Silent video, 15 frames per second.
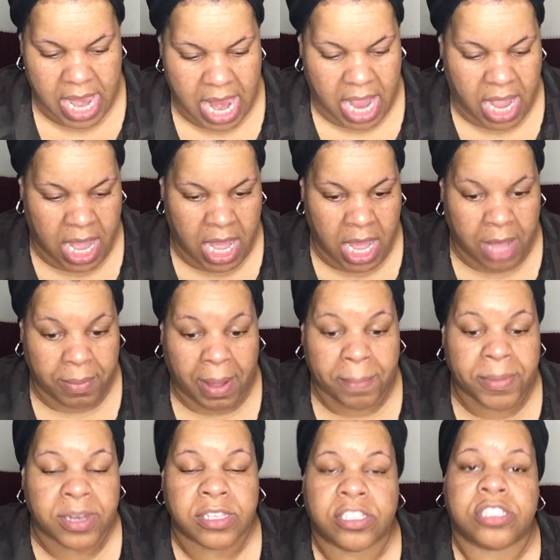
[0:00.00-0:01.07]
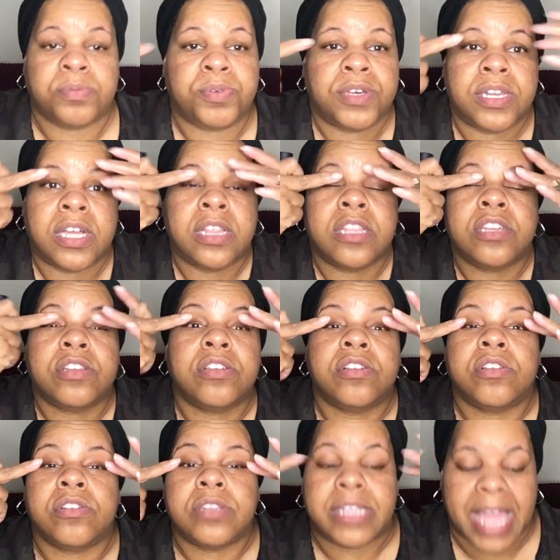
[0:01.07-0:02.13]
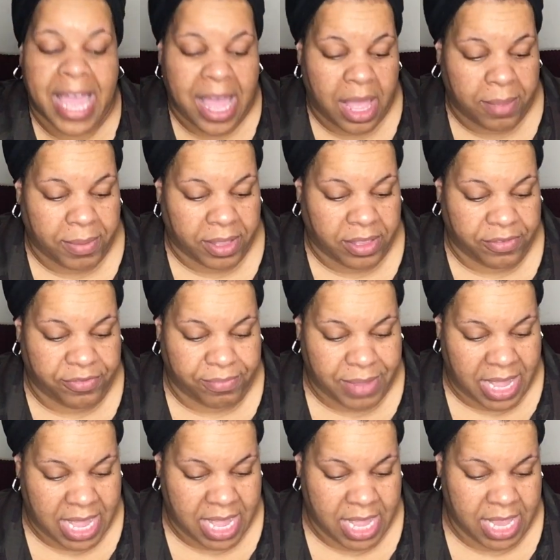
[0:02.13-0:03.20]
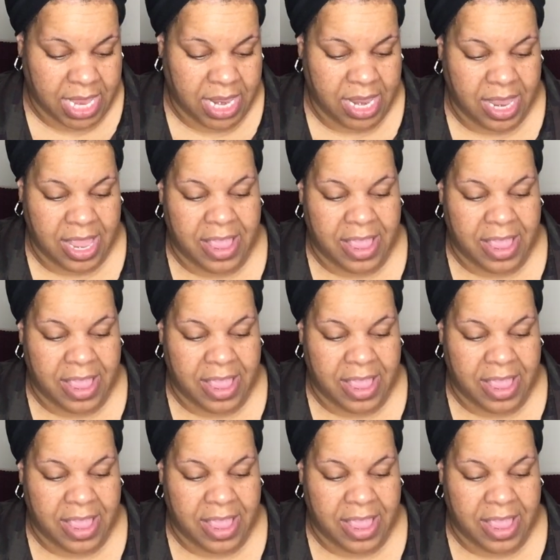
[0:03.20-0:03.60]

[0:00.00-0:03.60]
I'm going to just put a little dab of my